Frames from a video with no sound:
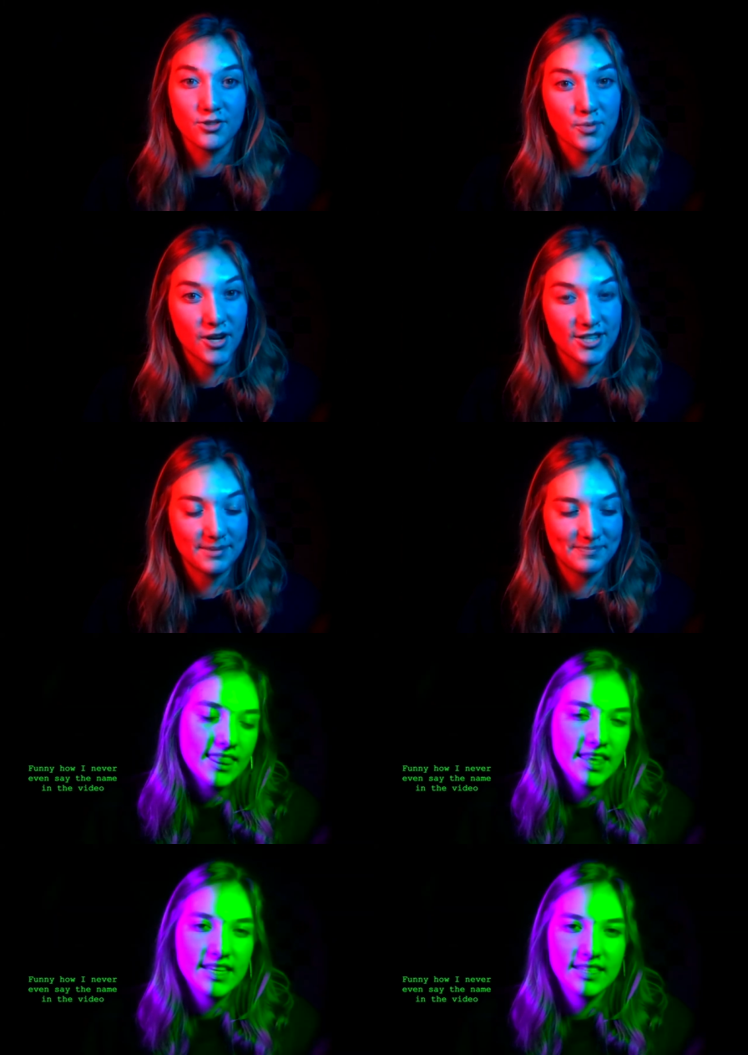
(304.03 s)
should watch it.
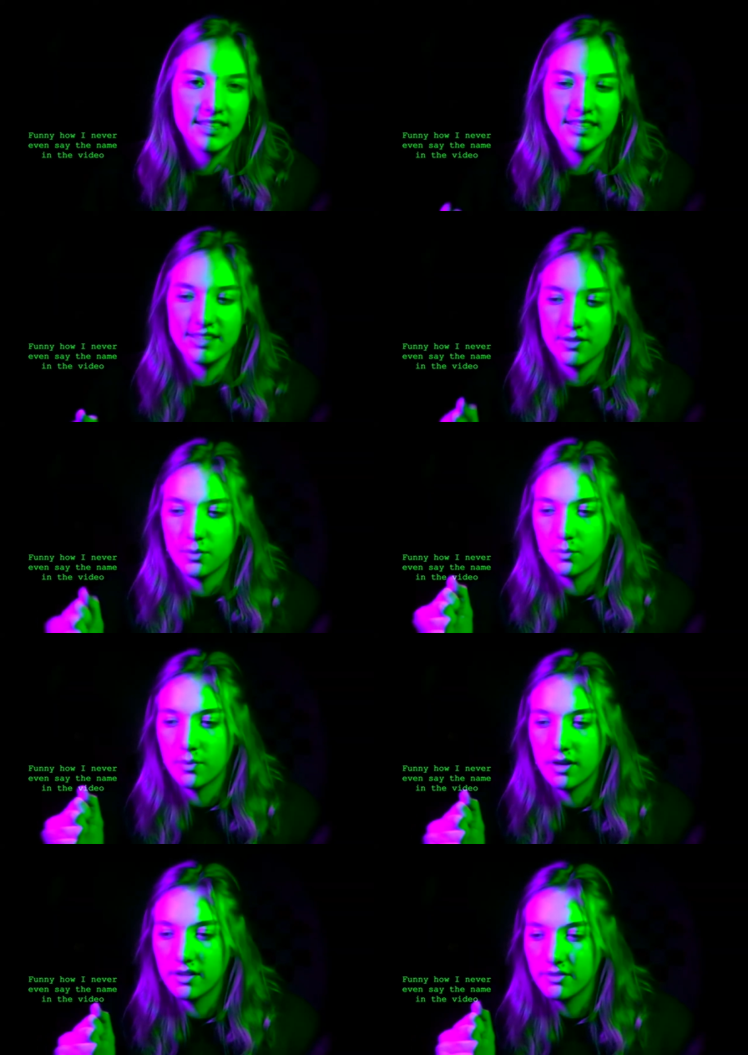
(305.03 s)
This is
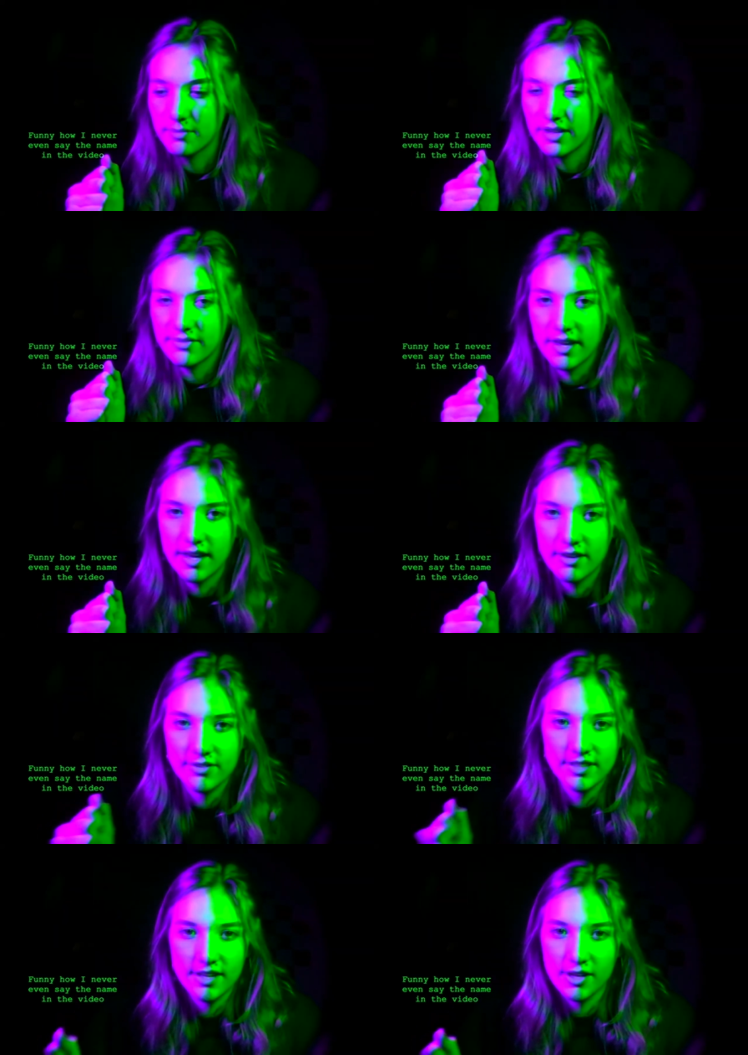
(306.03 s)
one of my
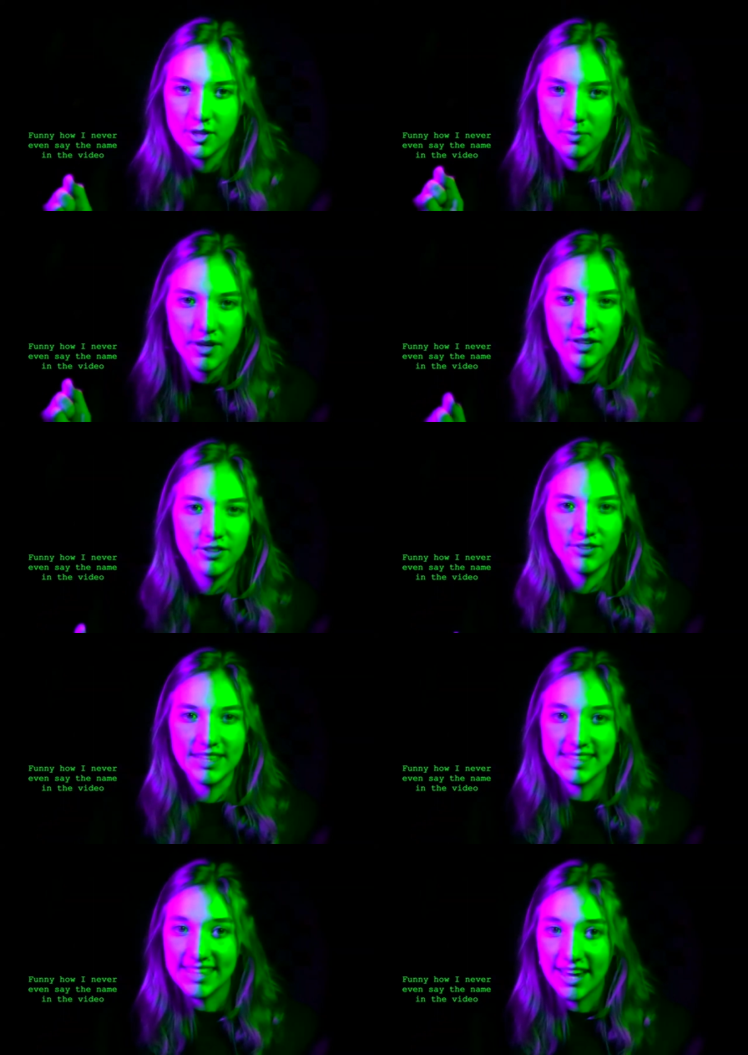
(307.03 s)
favorite
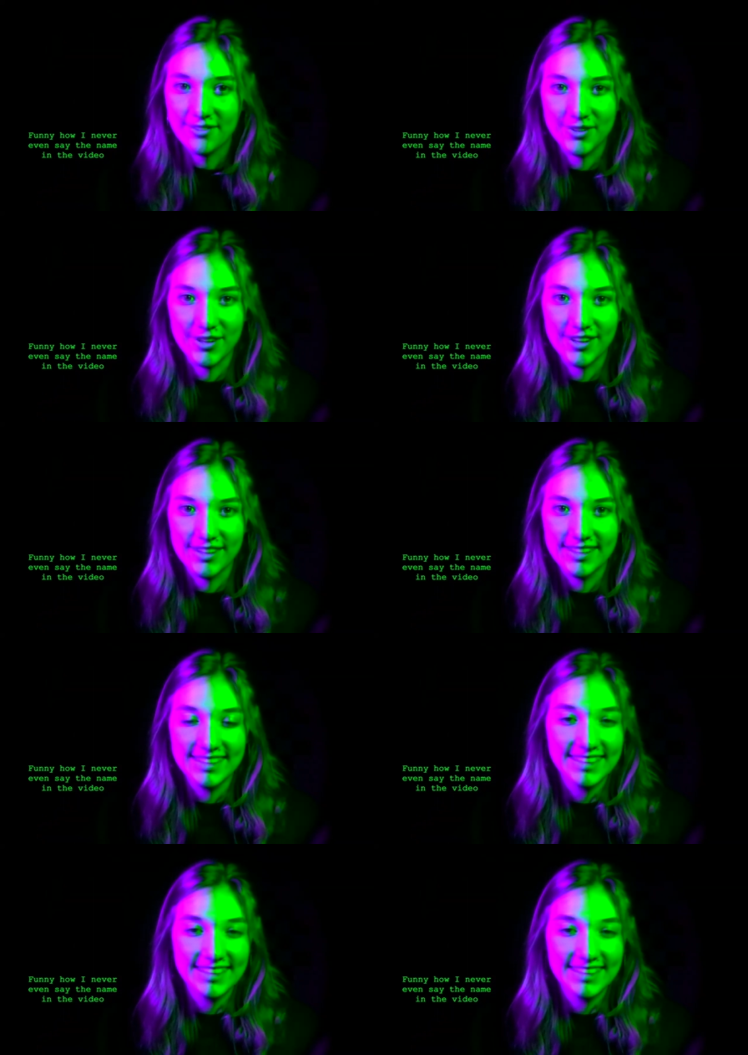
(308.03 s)
documentaries ever.